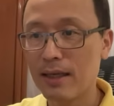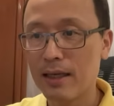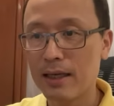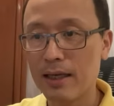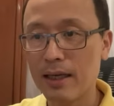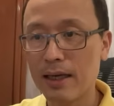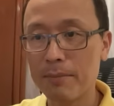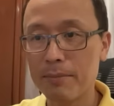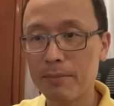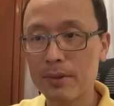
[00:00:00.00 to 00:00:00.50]

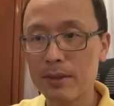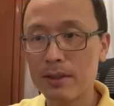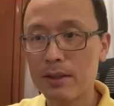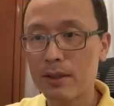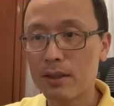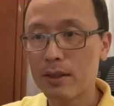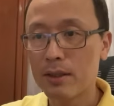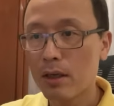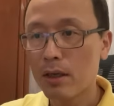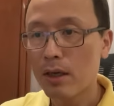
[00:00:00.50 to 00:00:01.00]
Yeah.
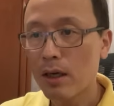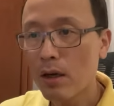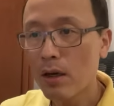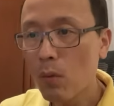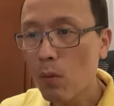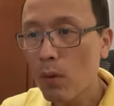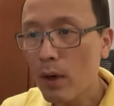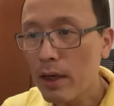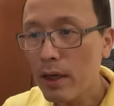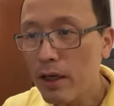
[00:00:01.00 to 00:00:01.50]

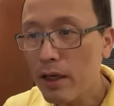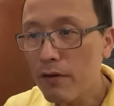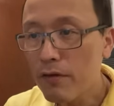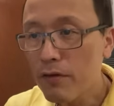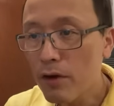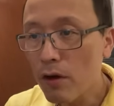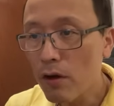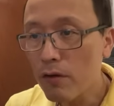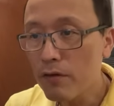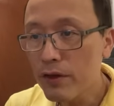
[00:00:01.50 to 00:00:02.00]
What if your